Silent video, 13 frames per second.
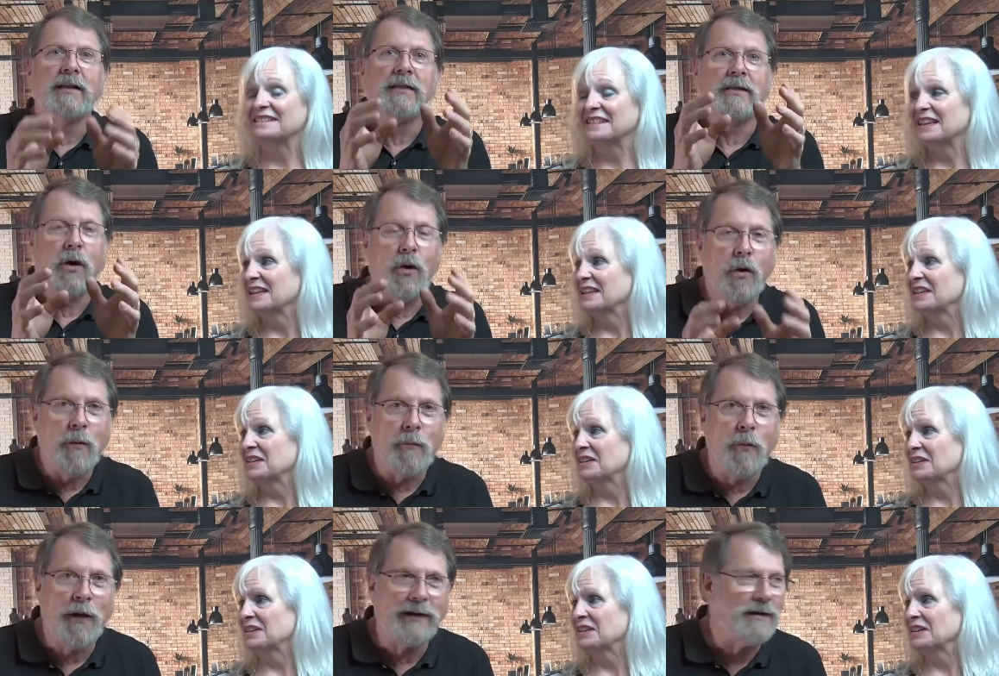Speaker 1: The whole
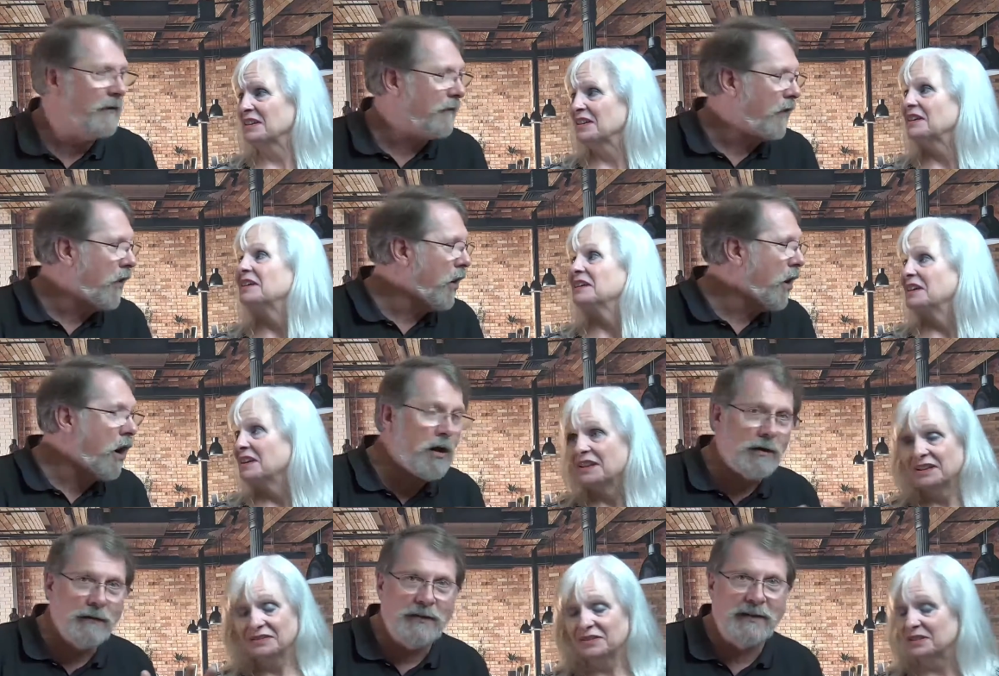point of
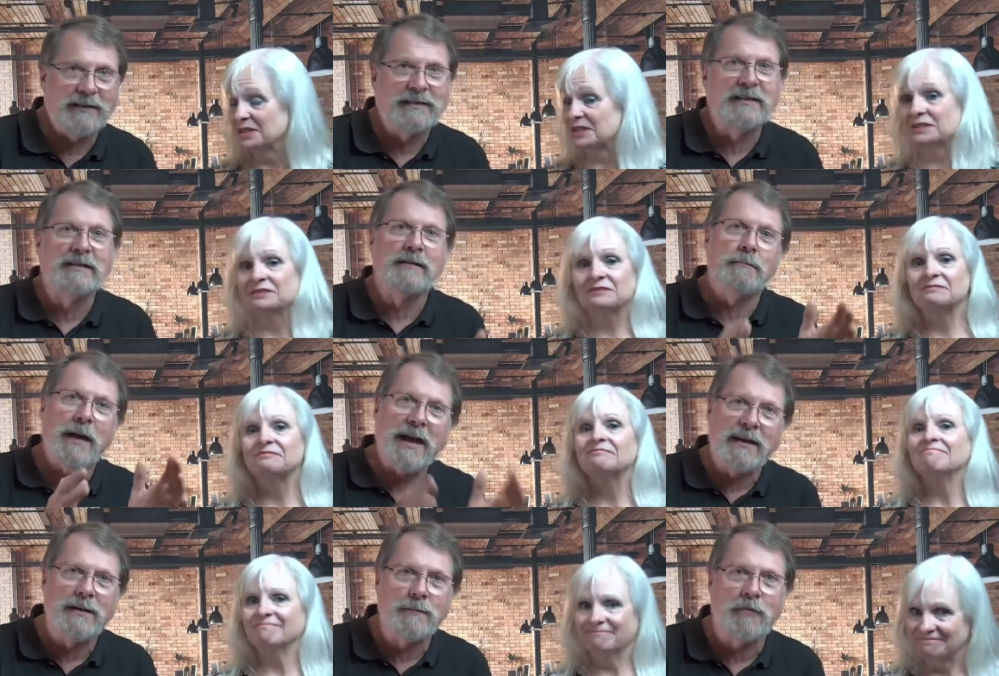all of this is to
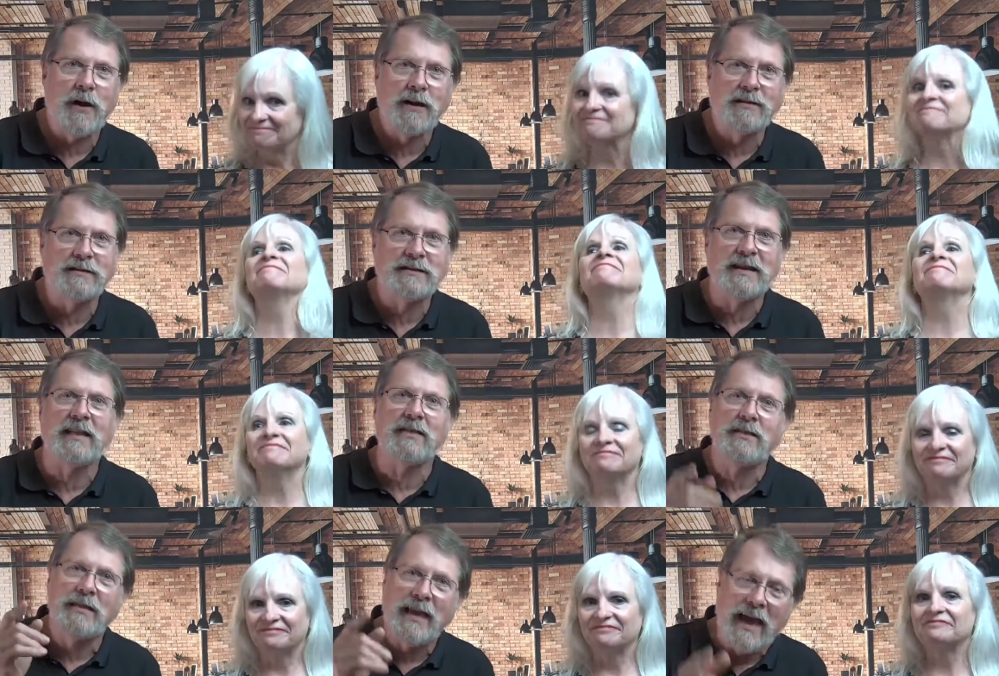make an impression. Said,
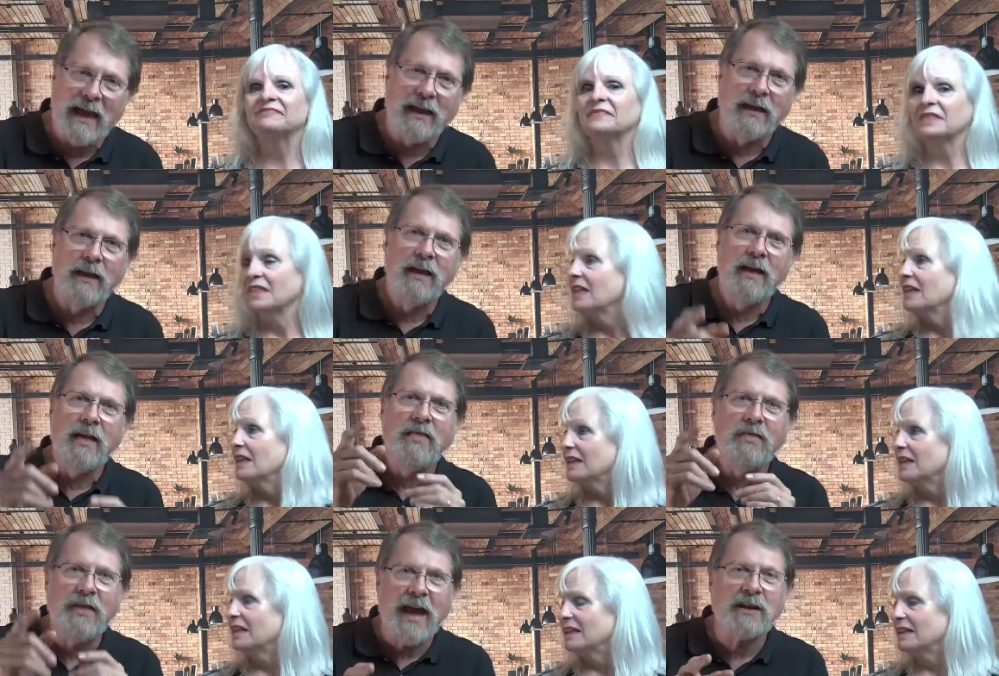"Hey."
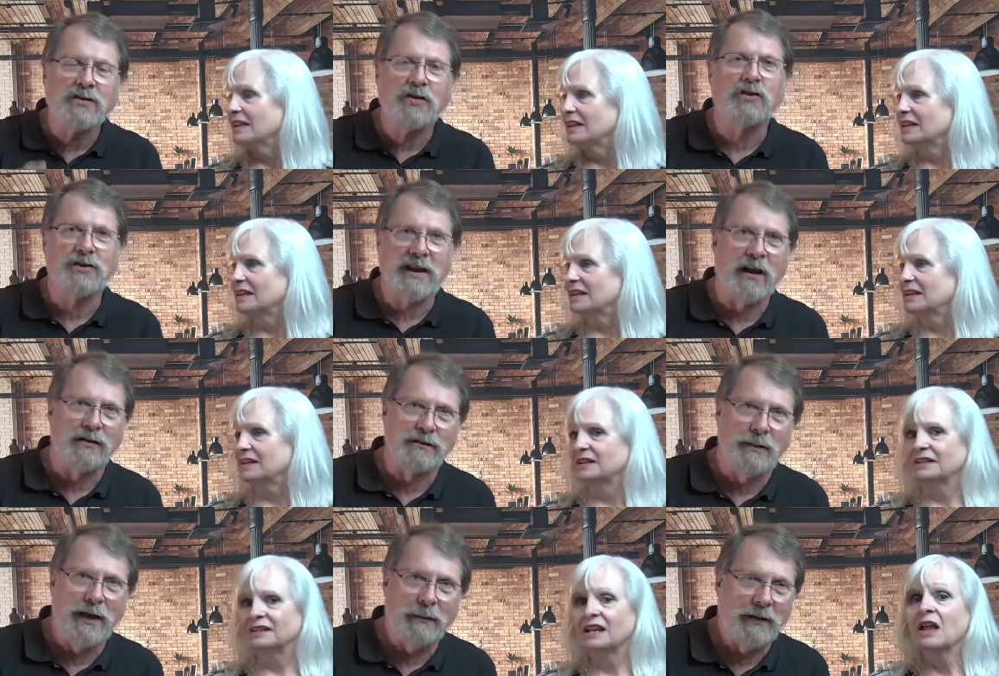That church cares
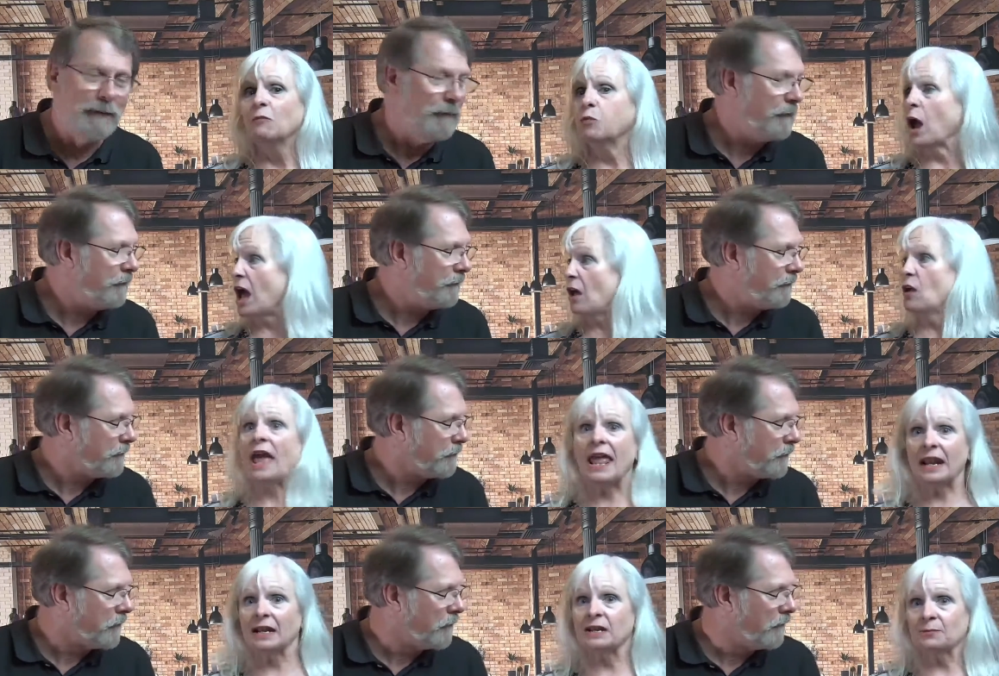about me.
Speaker 2: Well,
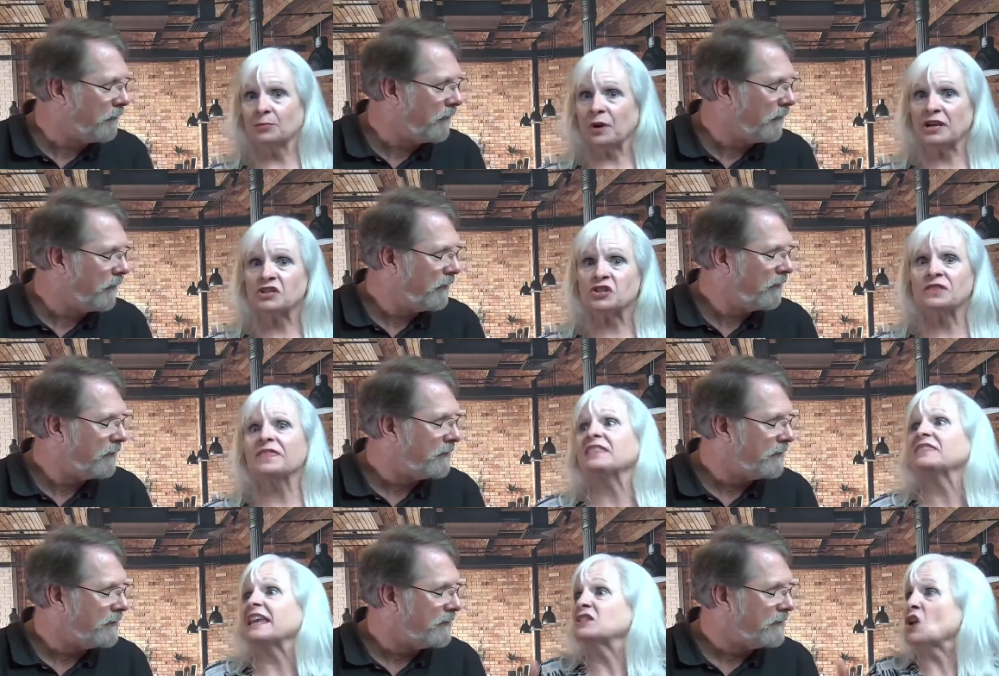and an impression
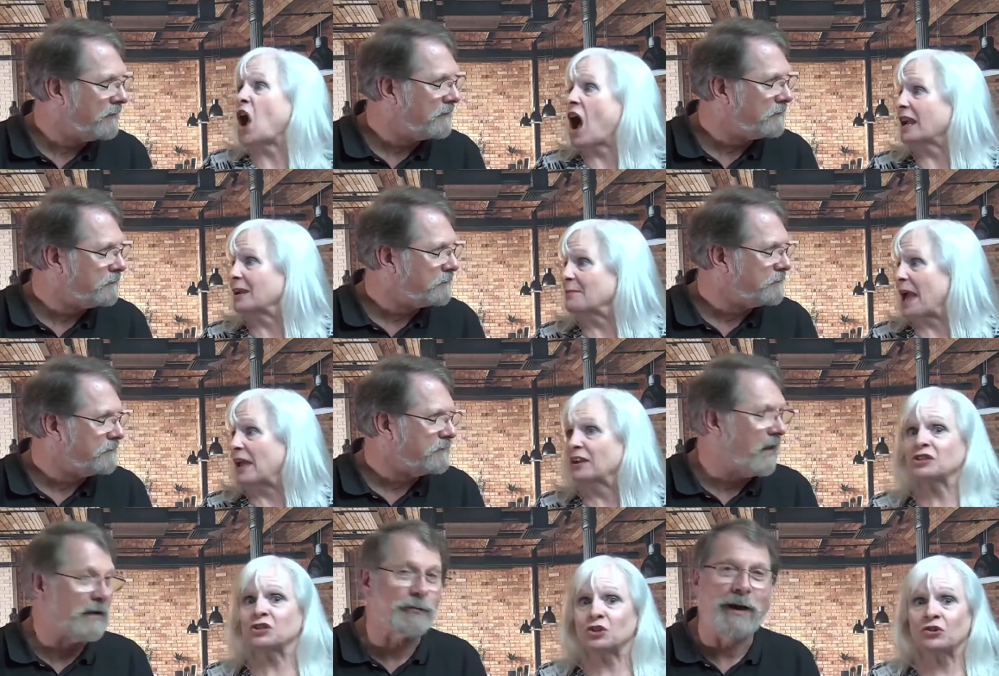that they talk about
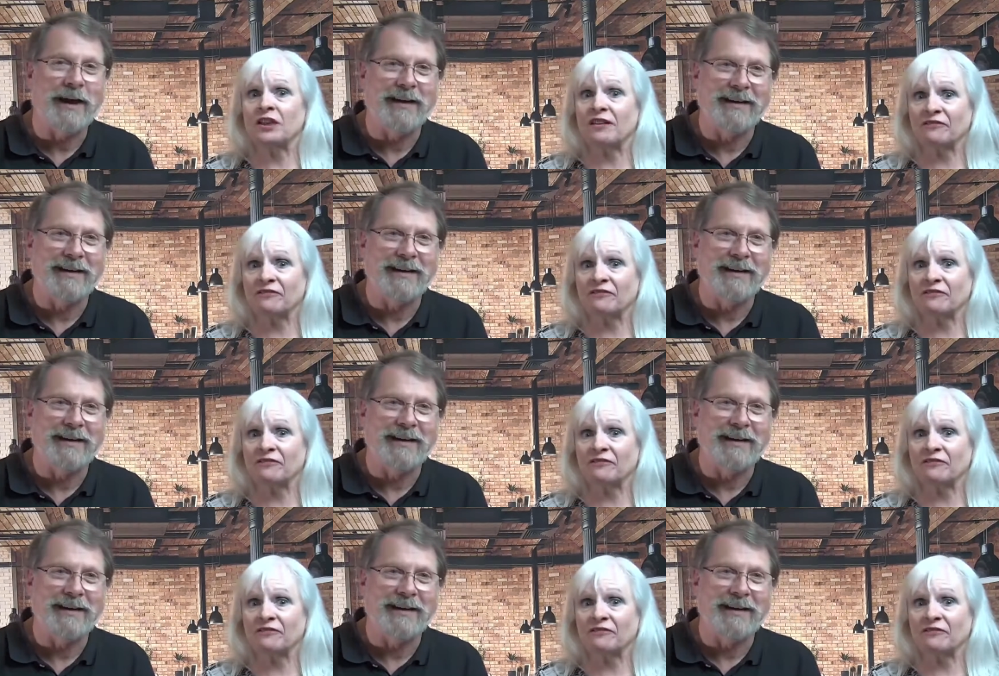it That's to right. their